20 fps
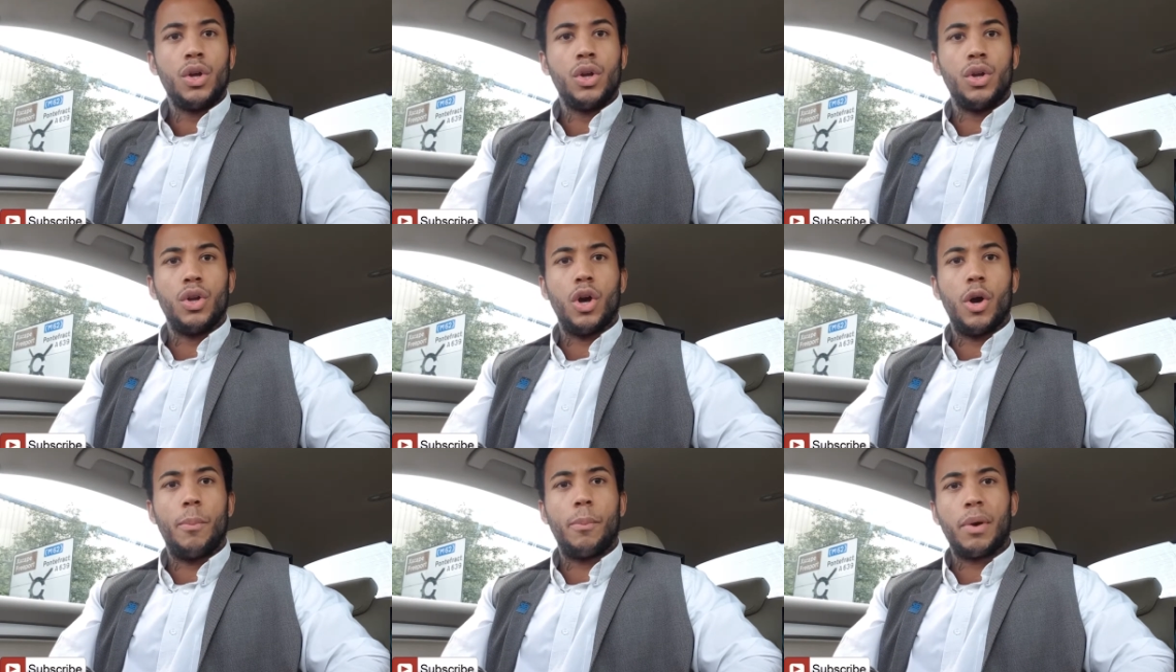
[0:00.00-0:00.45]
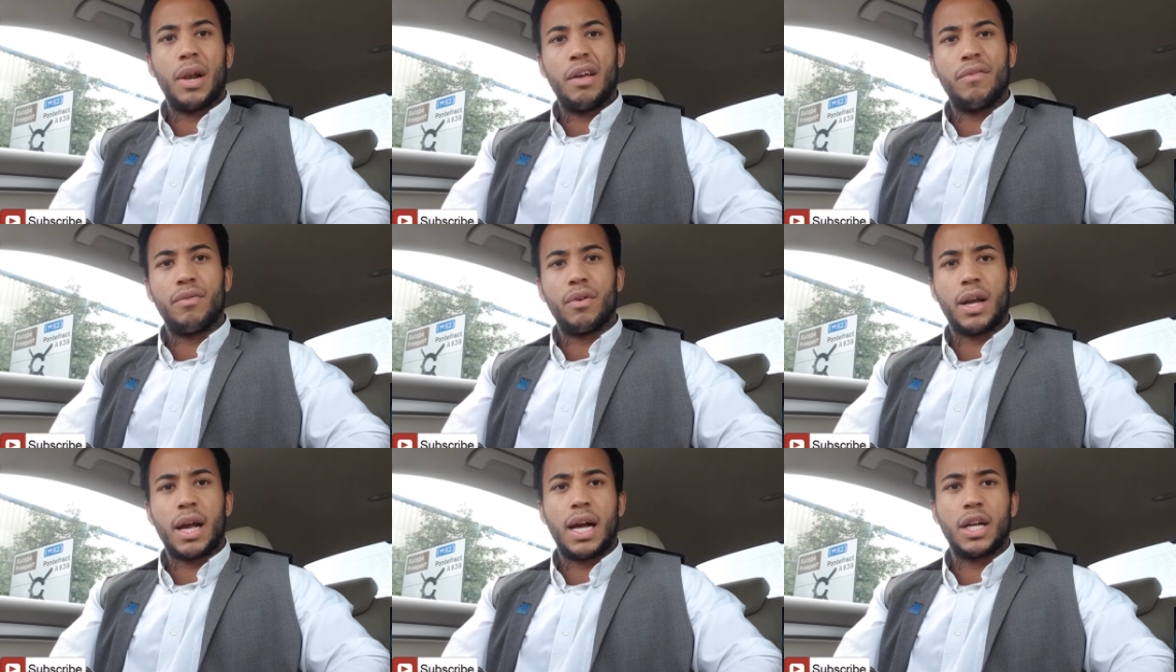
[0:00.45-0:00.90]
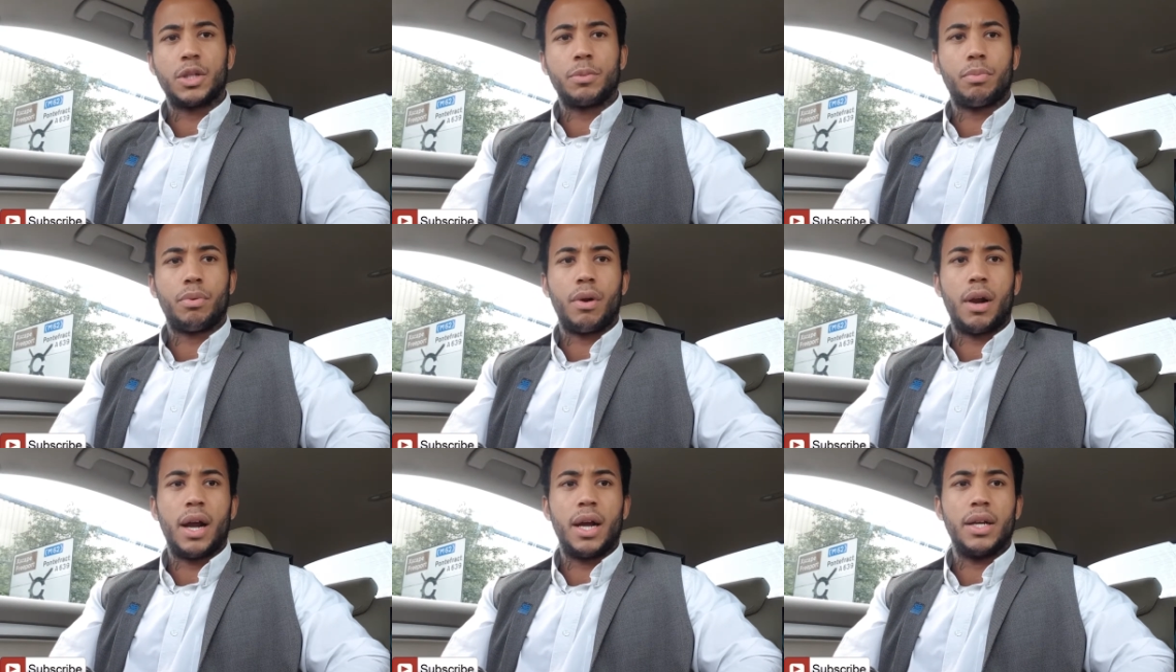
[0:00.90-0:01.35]
you know, play for cash
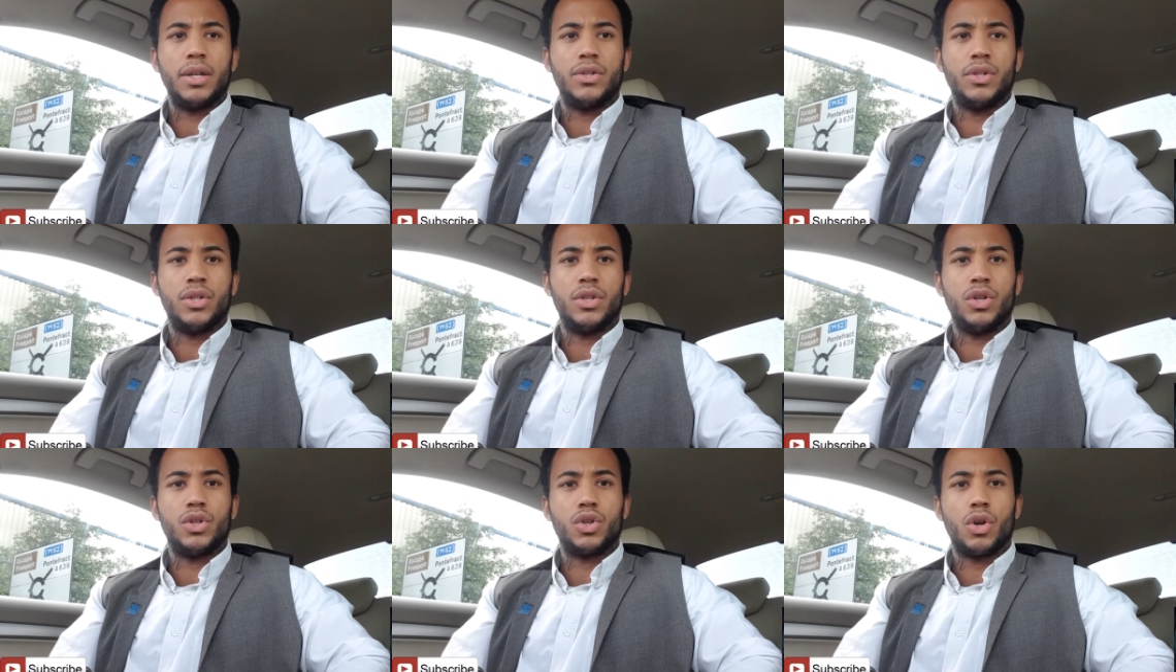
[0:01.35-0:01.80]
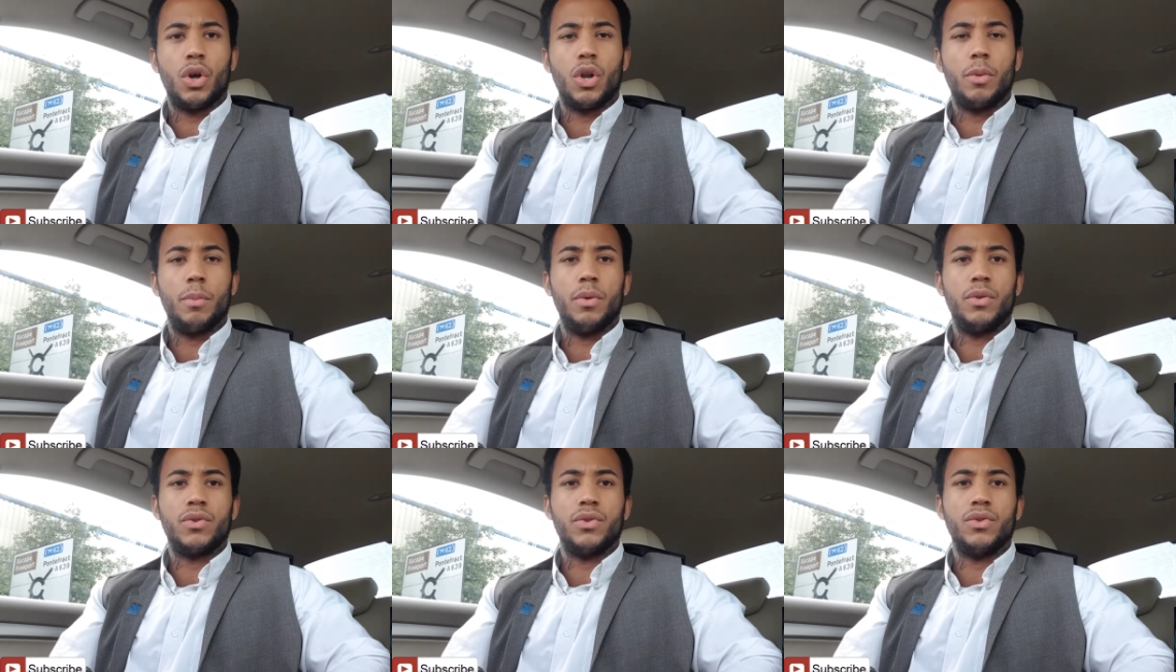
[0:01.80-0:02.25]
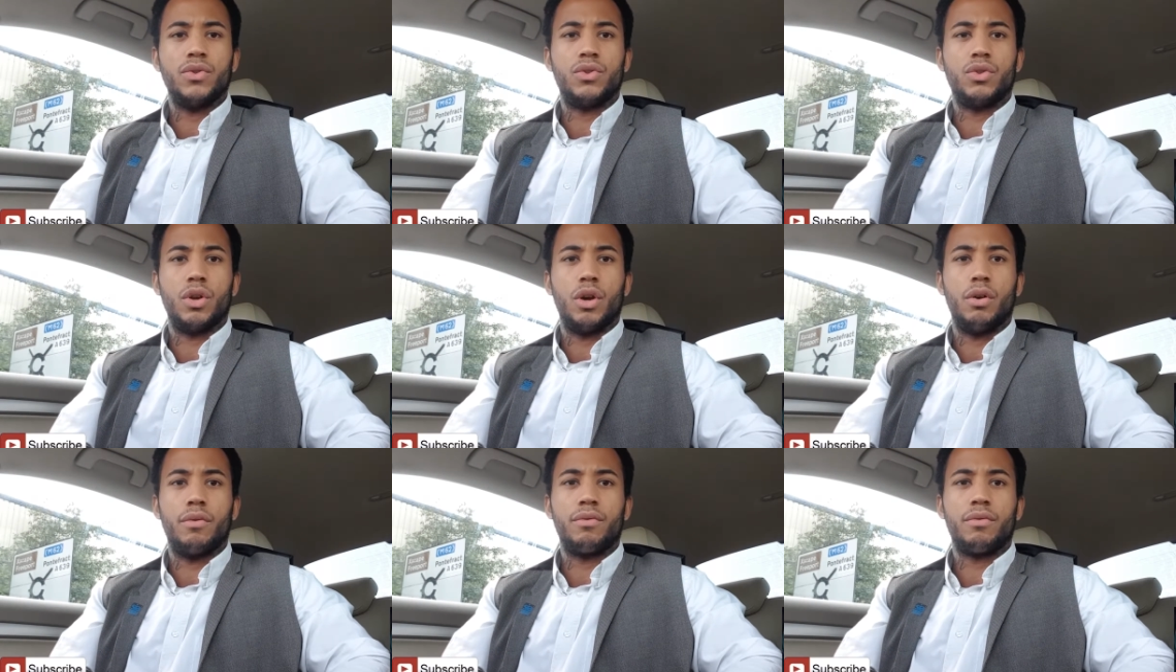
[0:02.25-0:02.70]
prizes at tournaments and
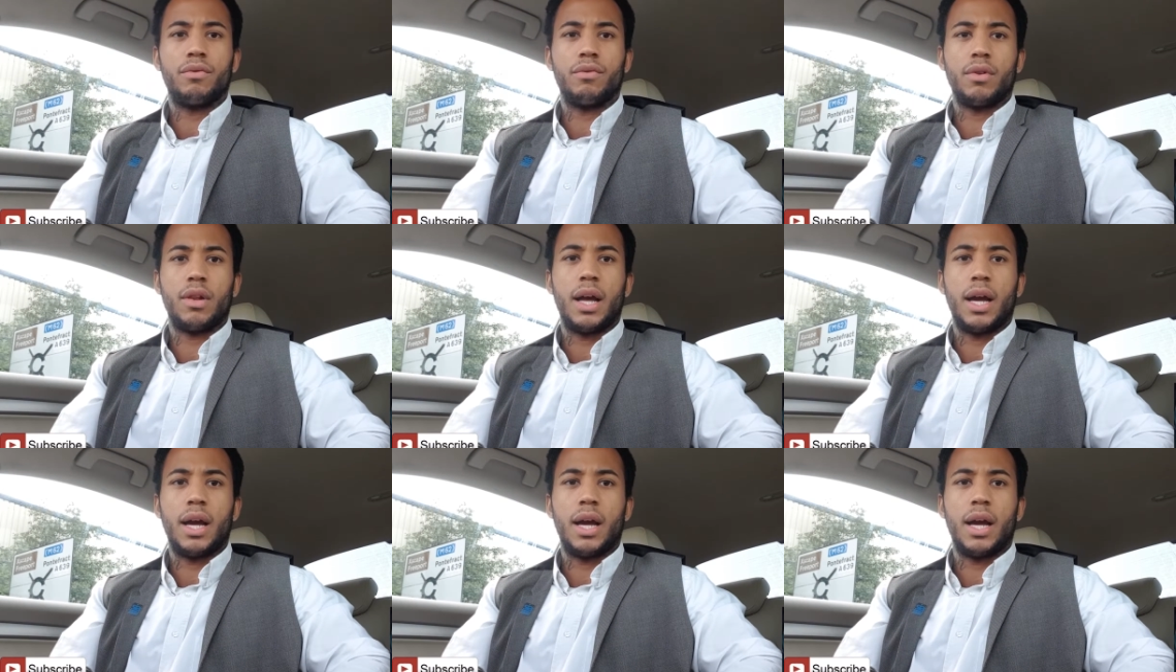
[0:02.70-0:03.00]
stuff.